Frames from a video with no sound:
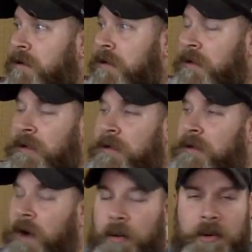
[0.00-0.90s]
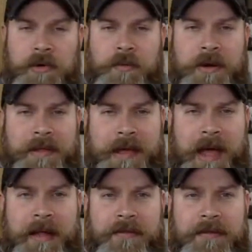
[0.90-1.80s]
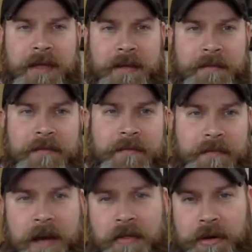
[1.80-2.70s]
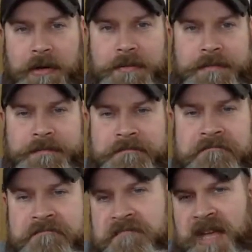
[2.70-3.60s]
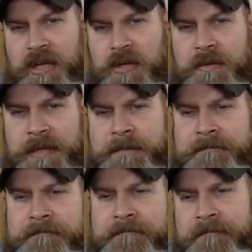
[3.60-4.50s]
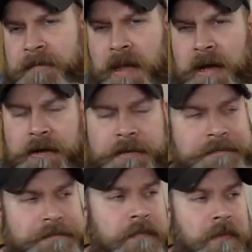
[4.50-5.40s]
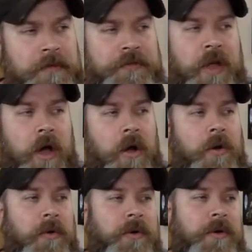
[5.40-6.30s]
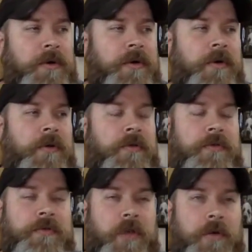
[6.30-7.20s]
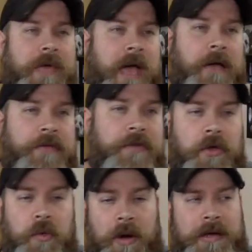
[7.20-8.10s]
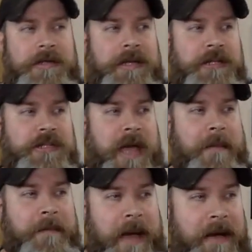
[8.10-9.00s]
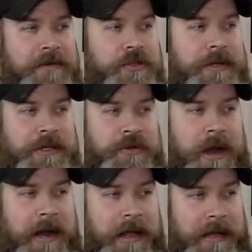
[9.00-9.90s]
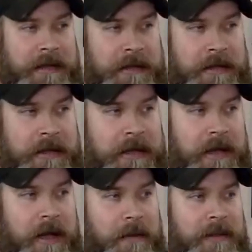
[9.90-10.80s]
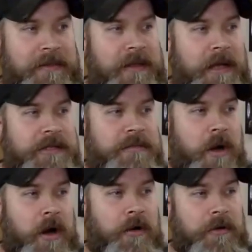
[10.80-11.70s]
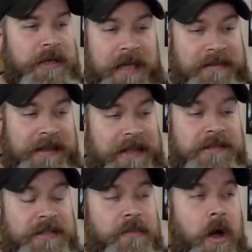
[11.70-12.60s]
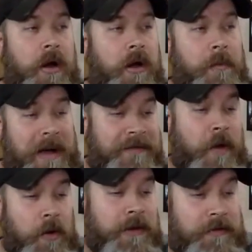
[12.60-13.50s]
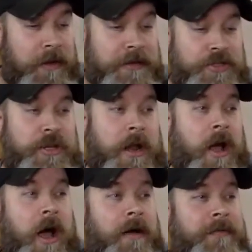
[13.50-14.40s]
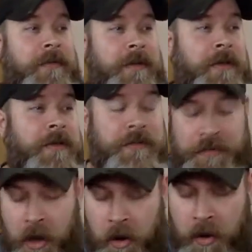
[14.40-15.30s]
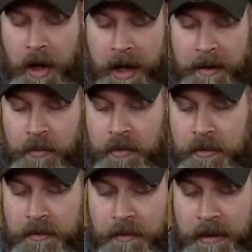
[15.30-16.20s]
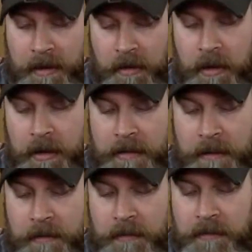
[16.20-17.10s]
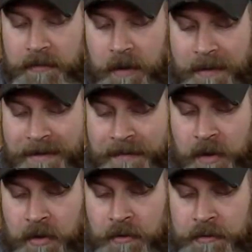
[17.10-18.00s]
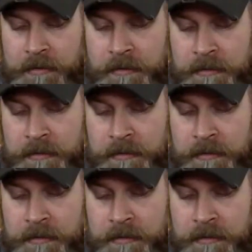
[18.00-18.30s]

I wonder if one of the cats is like bothering him. That could be. I don't know. So yeah. So you want to teach that boundary training. It's not tomorrow. Yes, it is tomorrow. My phone is shut off. So I will wait. Hold on. Let me restart my phone.